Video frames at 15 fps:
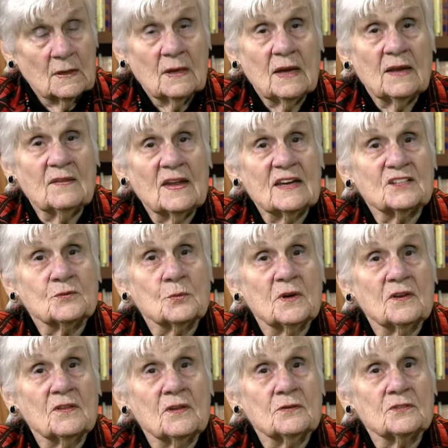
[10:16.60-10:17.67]
and that's
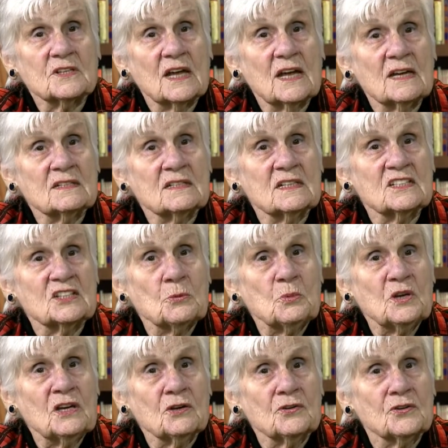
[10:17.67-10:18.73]
where those guys
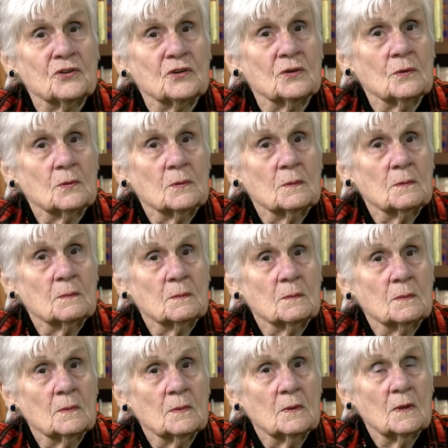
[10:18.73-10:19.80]
disappeared to.
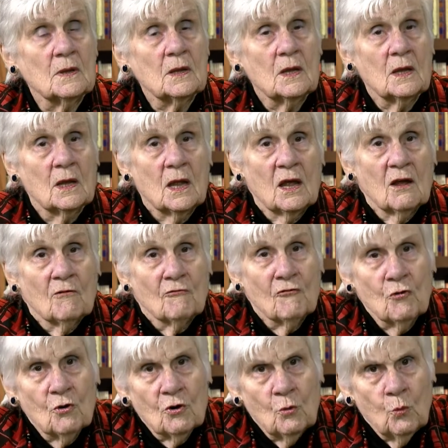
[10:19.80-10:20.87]

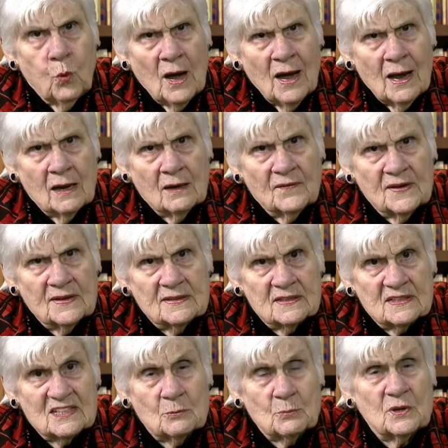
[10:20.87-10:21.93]
For a while, they
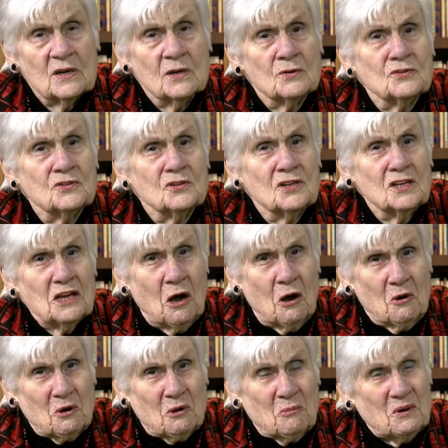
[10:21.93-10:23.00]
disappeared to the
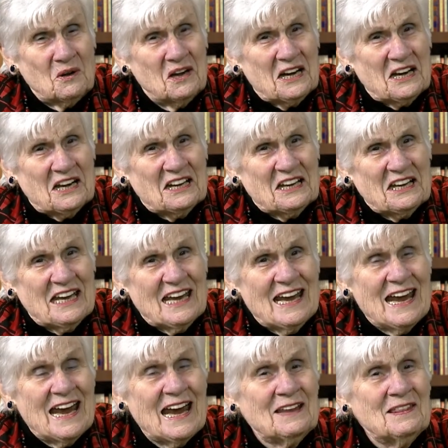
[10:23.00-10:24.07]
Audubon,
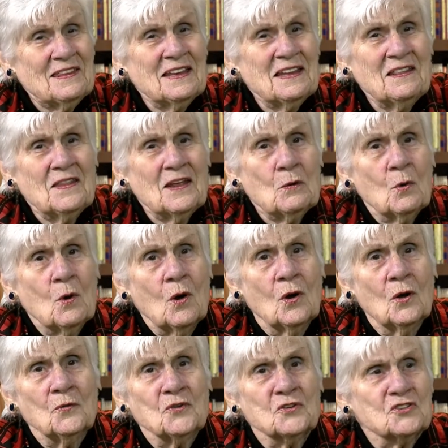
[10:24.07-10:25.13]
and then they were
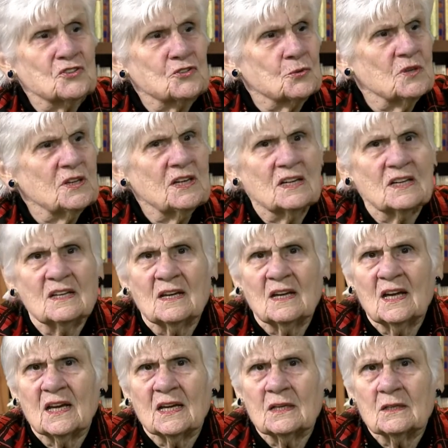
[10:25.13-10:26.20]
on the street at
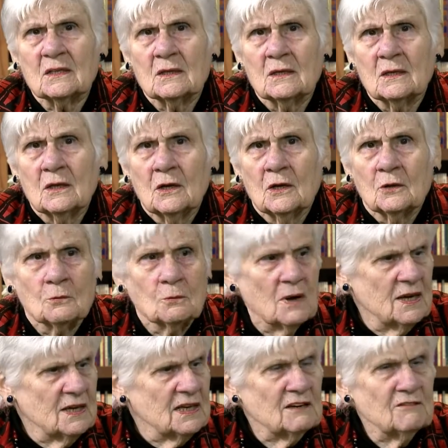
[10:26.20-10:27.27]
night,
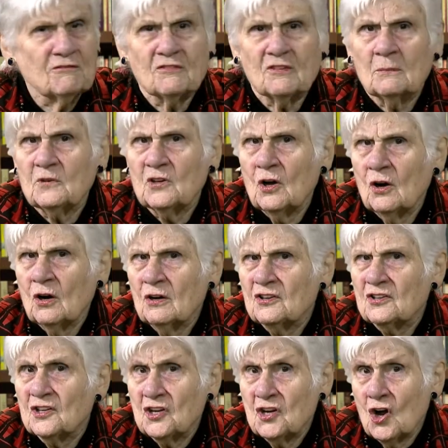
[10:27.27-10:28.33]
running from yard
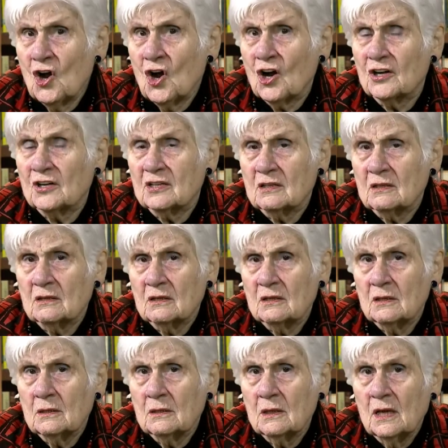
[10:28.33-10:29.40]
to yard.
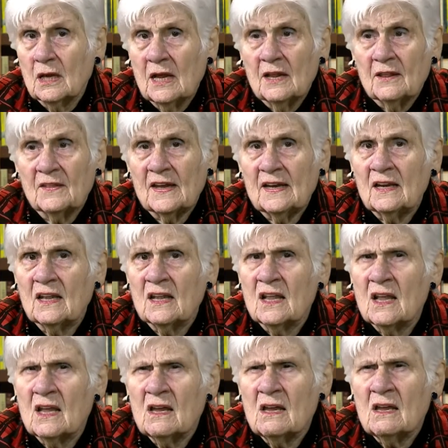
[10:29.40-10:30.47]
They
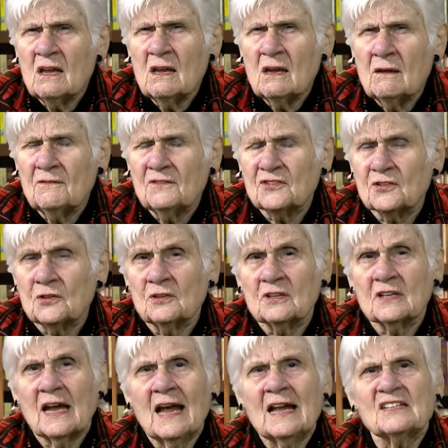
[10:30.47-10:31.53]
loved certain
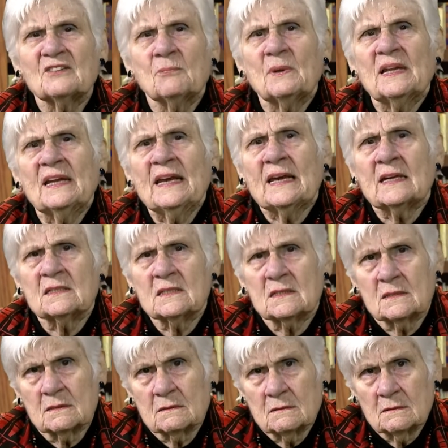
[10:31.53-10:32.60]
kinds of
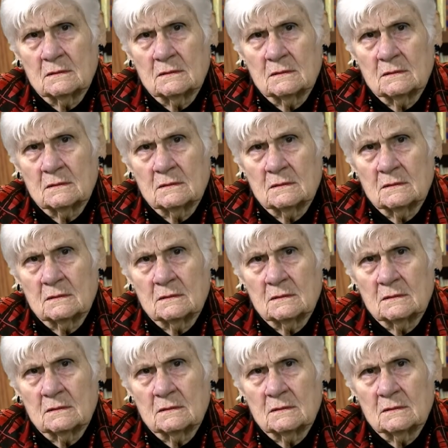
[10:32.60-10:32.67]
plants,